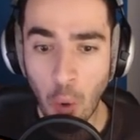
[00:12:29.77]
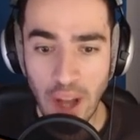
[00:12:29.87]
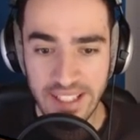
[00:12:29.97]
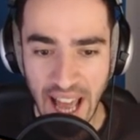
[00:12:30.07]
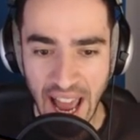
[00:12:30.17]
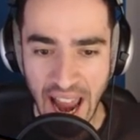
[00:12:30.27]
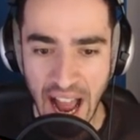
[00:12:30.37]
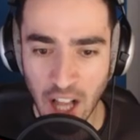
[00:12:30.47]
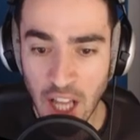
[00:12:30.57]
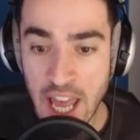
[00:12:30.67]
what the
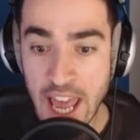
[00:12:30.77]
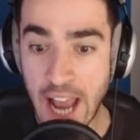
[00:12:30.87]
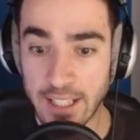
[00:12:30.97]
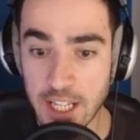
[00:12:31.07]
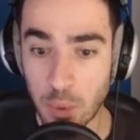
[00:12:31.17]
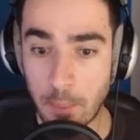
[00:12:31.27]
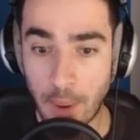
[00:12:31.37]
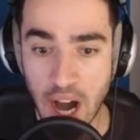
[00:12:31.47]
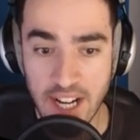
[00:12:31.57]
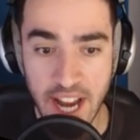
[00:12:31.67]
hell? At least we
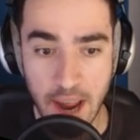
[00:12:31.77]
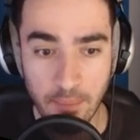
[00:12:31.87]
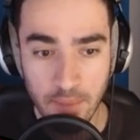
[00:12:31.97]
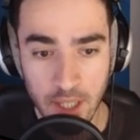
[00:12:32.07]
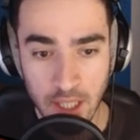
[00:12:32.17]
burn him.